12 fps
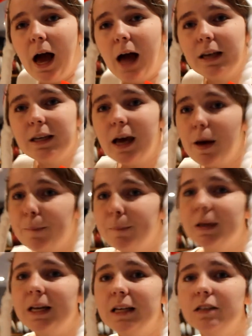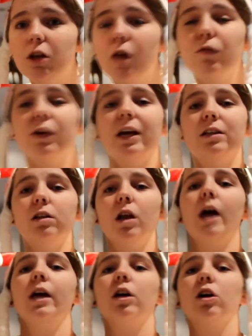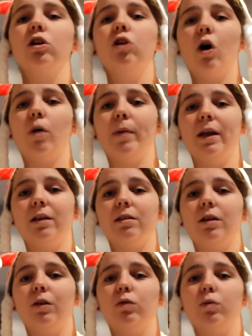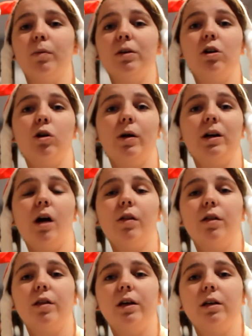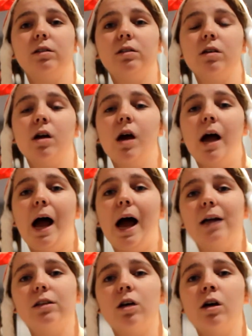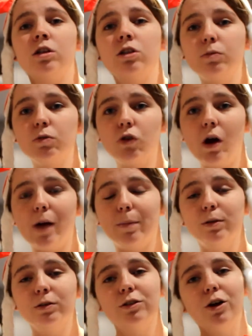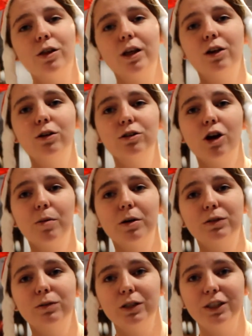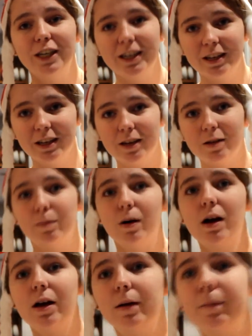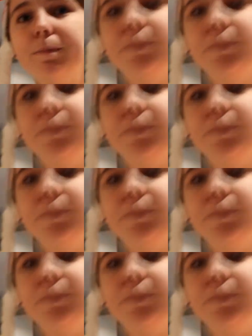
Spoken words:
And yeah, please don't forget to like, comment if you want me to do any other things, and subscribe. So thank you so much for watching. Bye!